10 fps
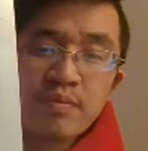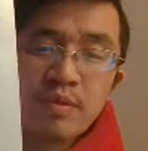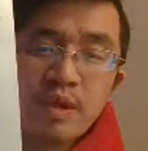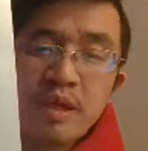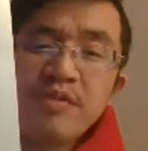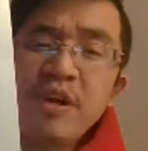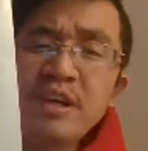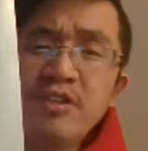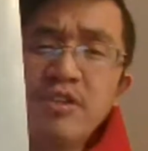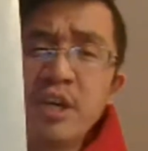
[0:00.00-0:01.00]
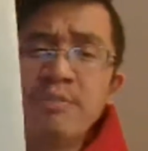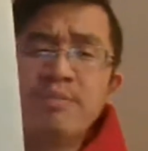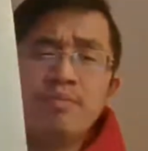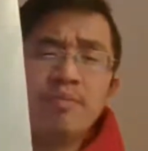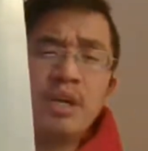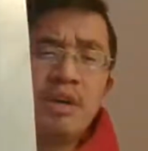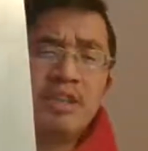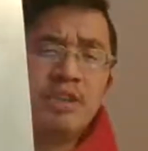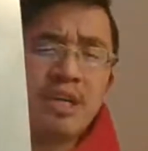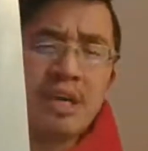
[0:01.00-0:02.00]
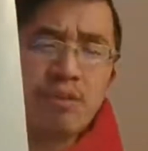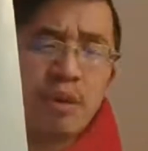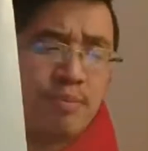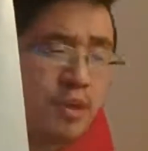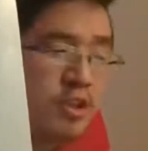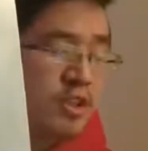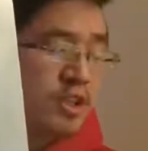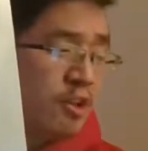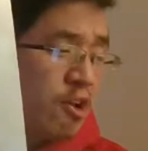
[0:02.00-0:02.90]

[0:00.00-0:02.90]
Thank you, Dom. All right, so I got one person done.